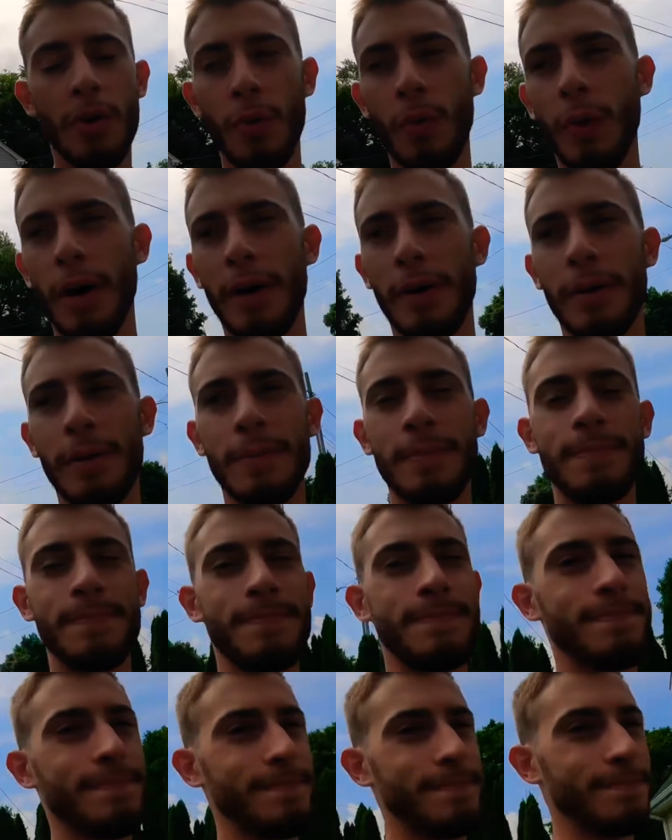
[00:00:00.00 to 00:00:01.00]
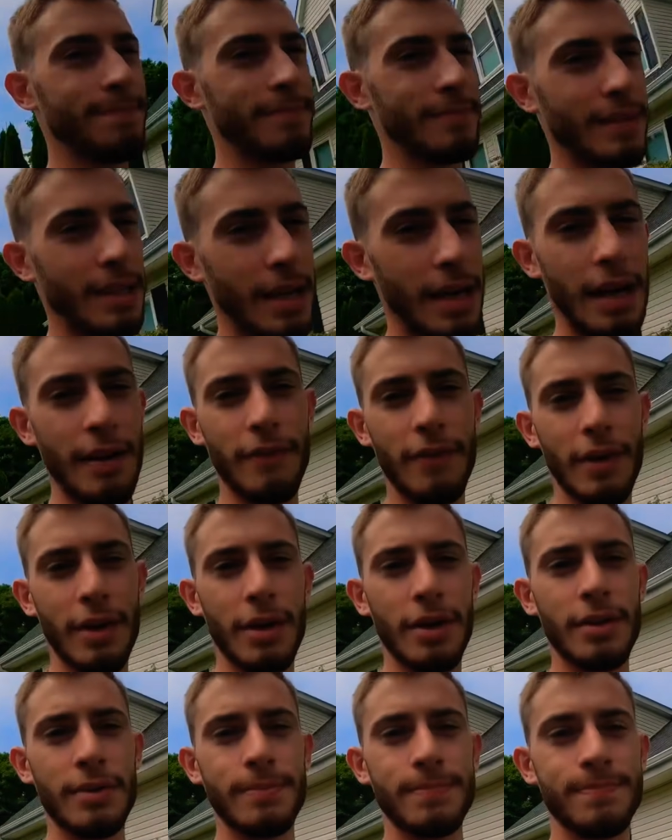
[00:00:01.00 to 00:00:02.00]
Well, I
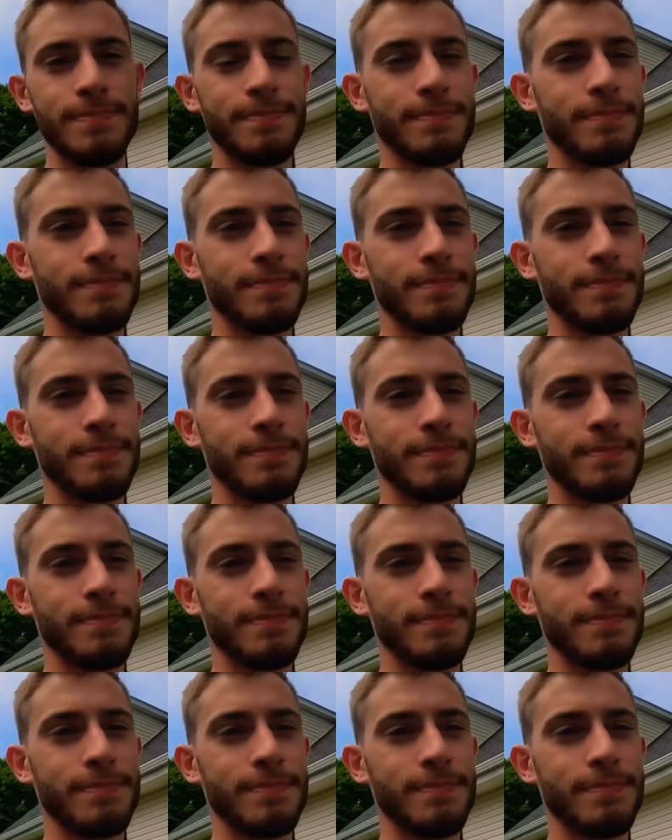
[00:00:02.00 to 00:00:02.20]
figured